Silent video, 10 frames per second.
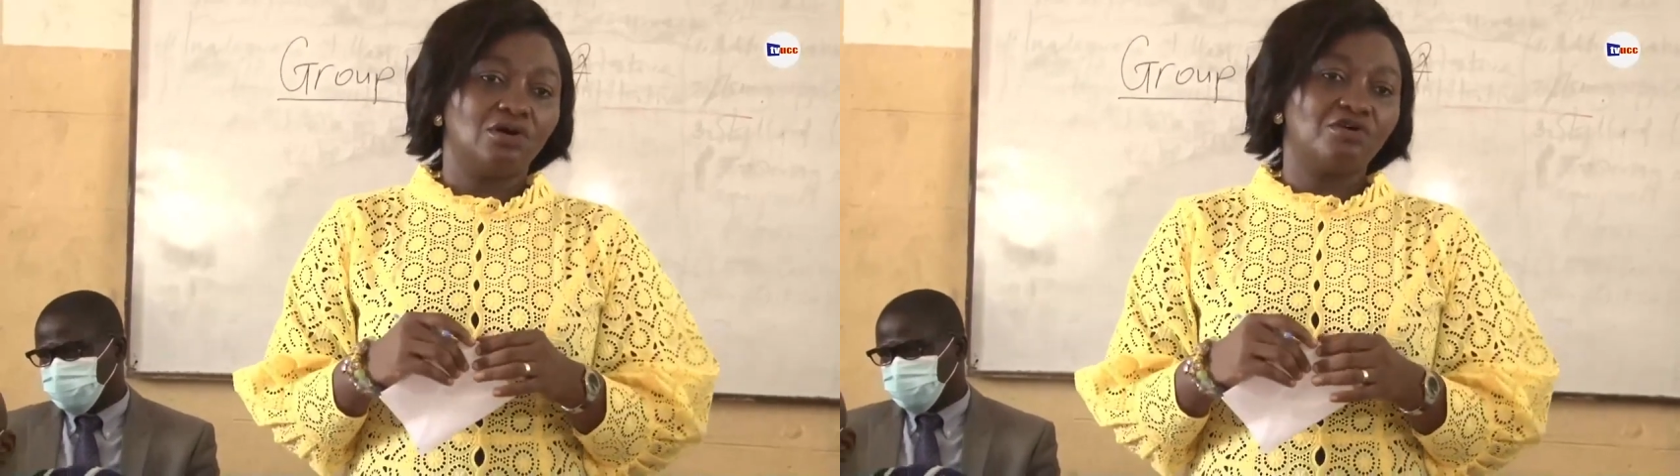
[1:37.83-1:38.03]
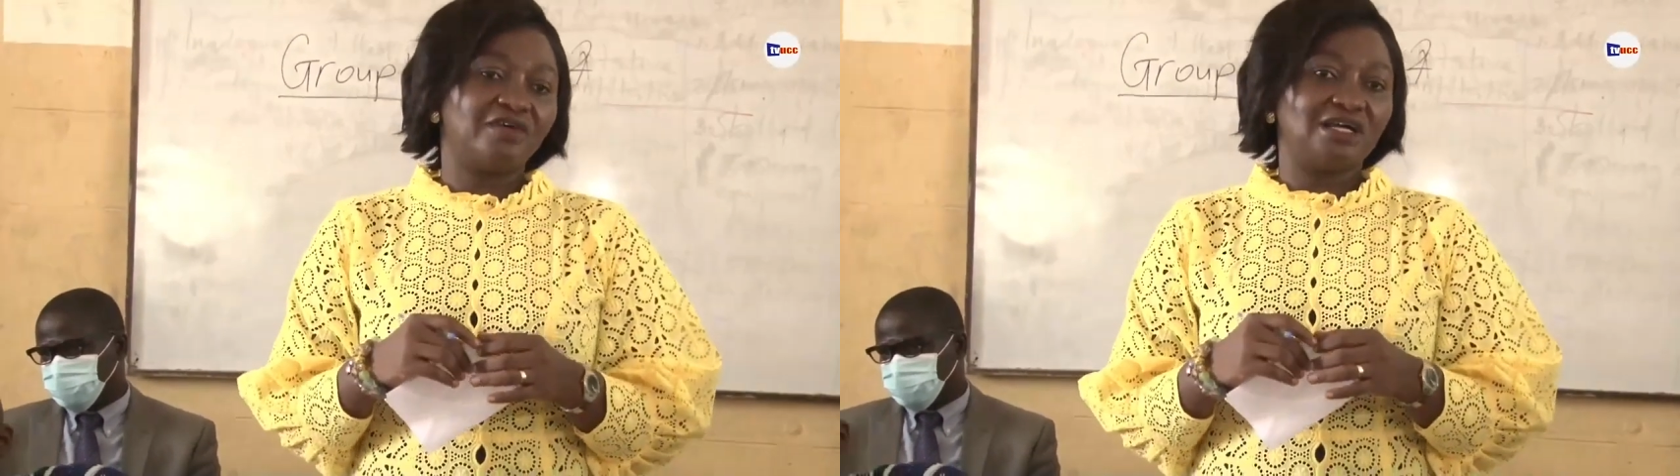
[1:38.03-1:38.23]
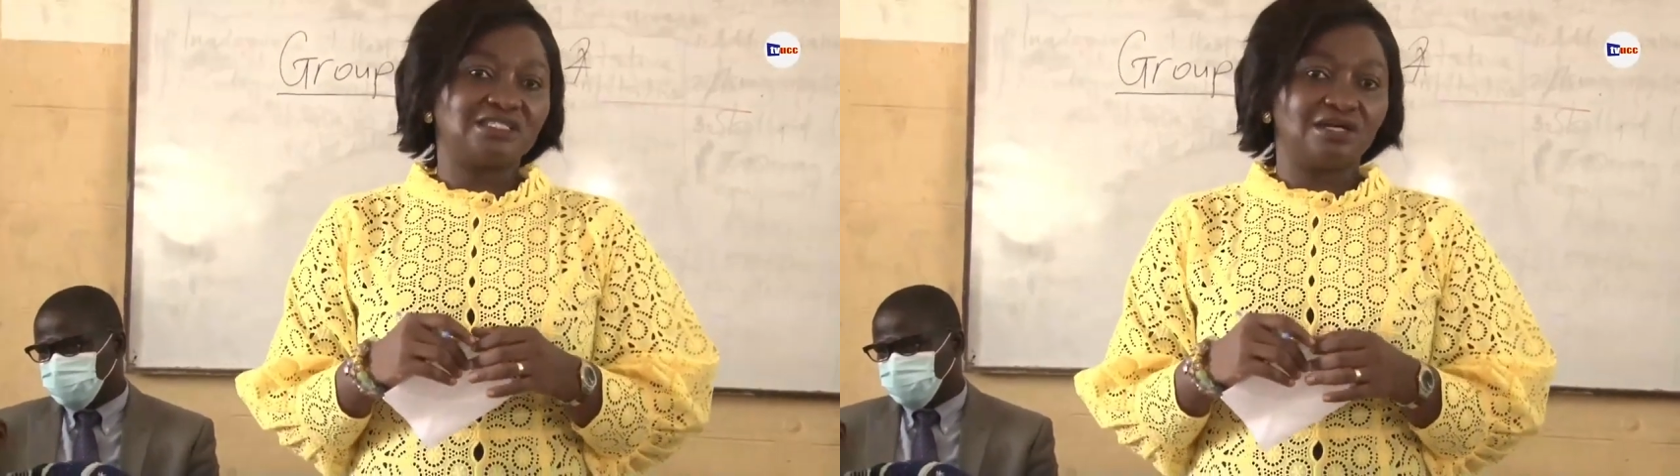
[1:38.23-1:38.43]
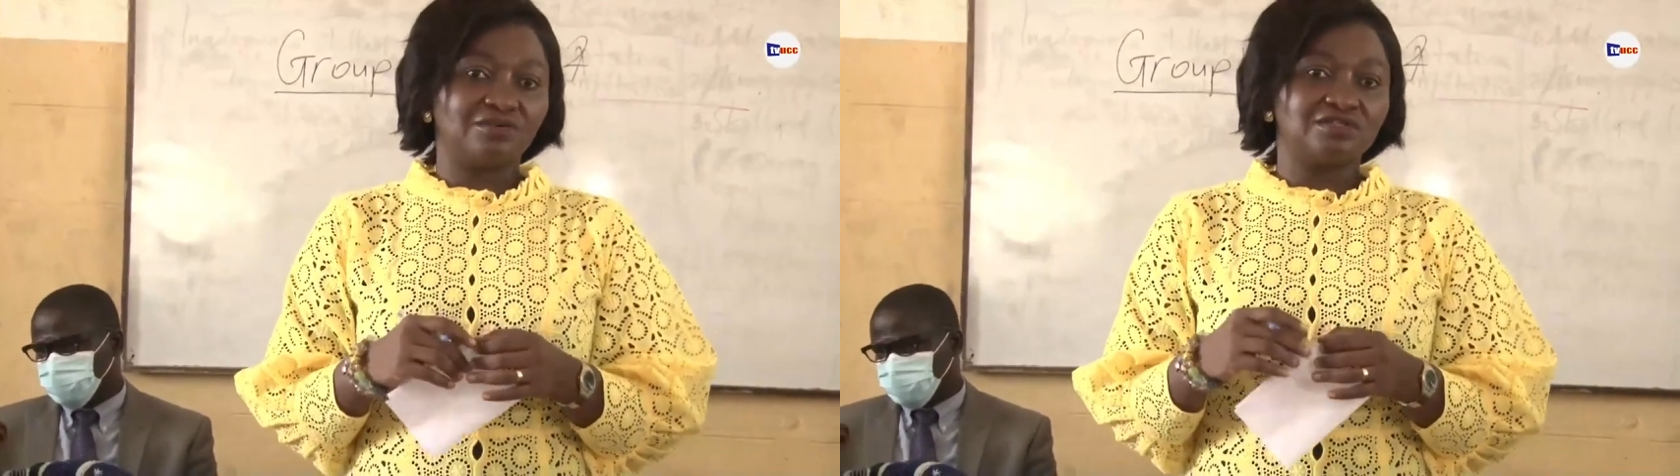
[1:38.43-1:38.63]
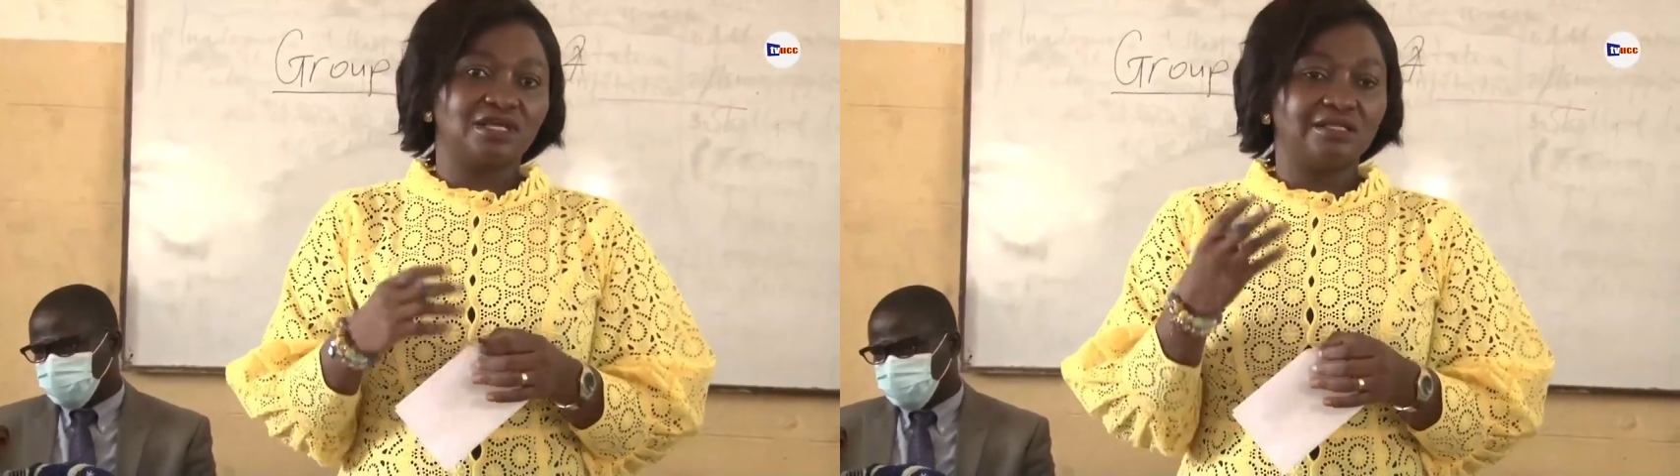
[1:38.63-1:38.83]
off our
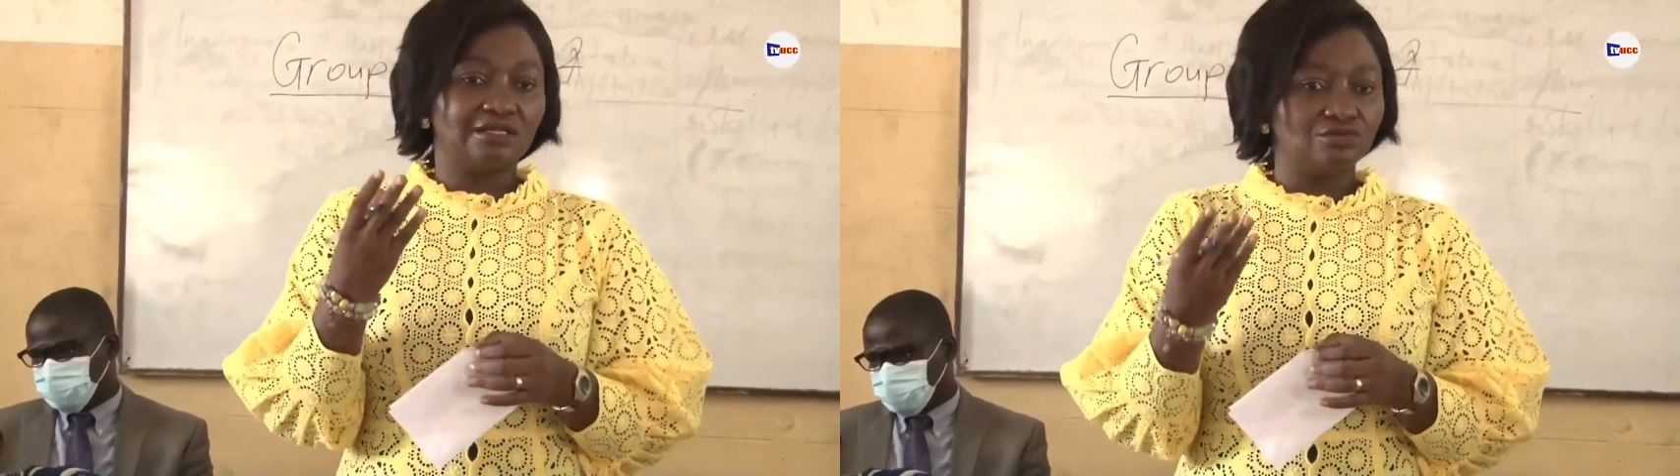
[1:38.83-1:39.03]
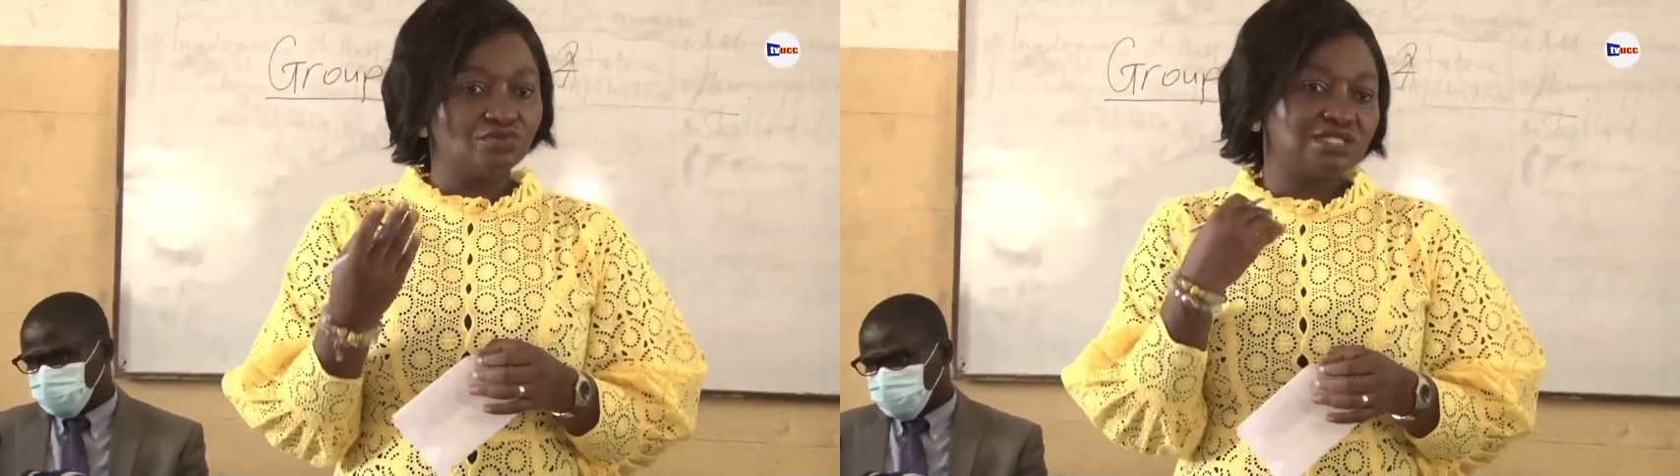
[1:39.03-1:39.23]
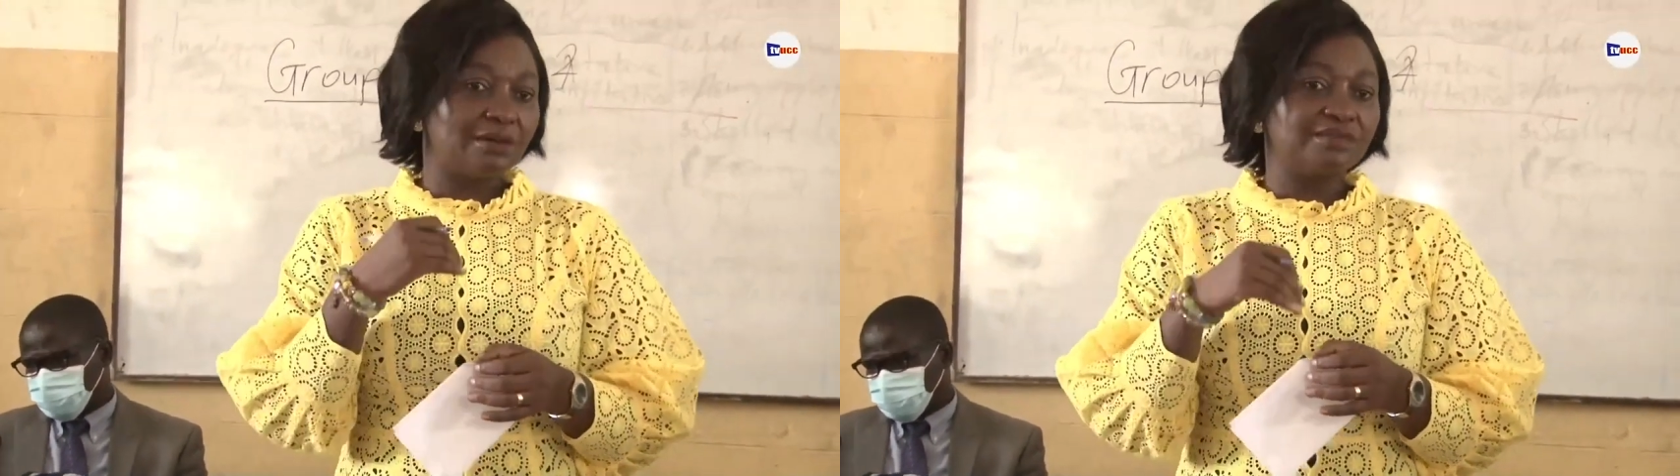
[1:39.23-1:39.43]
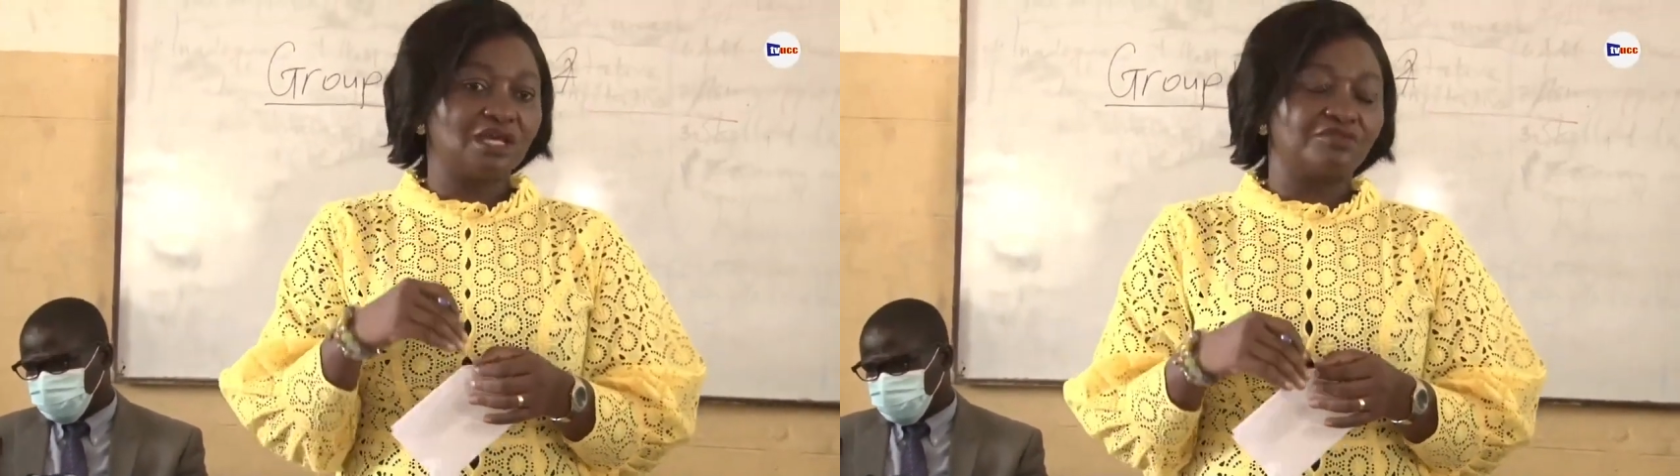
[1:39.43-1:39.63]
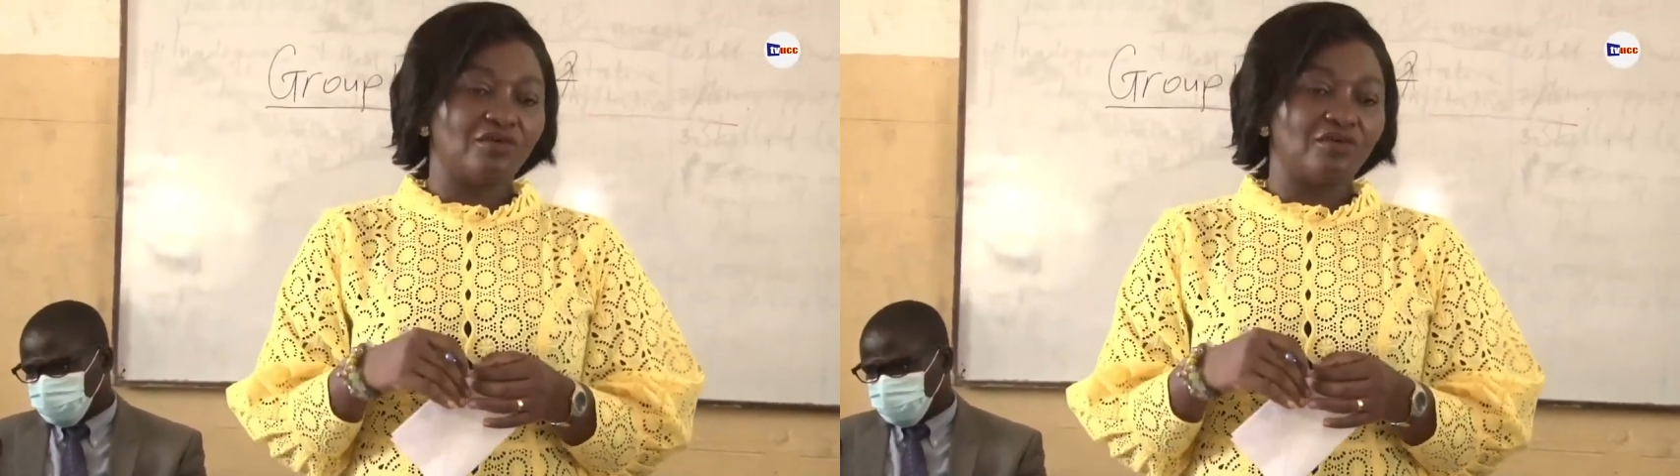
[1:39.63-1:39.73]
shelves and then do something